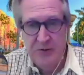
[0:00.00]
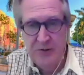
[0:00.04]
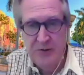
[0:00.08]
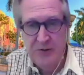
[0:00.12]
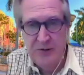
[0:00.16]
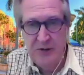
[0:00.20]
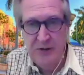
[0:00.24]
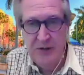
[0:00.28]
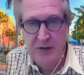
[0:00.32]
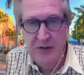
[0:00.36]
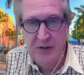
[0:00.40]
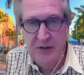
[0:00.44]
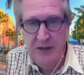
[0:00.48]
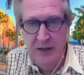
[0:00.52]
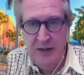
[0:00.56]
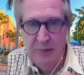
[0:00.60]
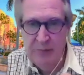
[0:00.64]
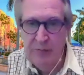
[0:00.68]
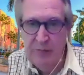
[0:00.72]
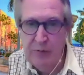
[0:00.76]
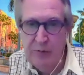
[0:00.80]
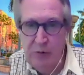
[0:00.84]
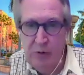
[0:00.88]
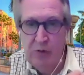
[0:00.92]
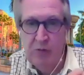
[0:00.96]
send a
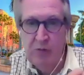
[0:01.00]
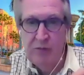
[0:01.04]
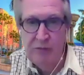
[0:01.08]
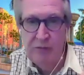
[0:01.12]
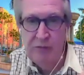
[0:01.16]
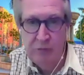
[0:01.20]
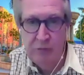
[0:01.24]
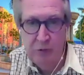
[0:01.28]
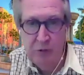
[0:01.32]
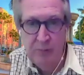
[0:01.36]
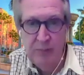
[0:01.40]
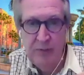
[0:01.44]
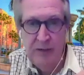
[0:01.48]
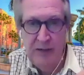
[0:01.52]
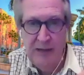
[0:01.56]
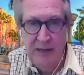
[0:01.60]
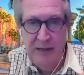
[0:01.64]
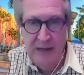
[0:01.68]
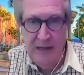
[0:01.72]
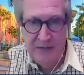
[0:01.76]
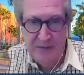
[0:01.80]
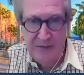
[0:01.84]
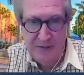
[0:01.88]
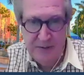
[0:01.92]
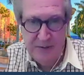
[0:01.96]
pro forma
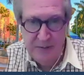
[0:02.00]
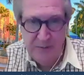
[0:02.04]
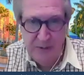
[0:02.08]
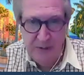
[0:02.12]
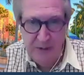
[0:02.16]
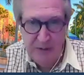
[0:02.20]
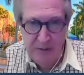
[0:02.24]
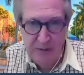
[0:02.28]
estimate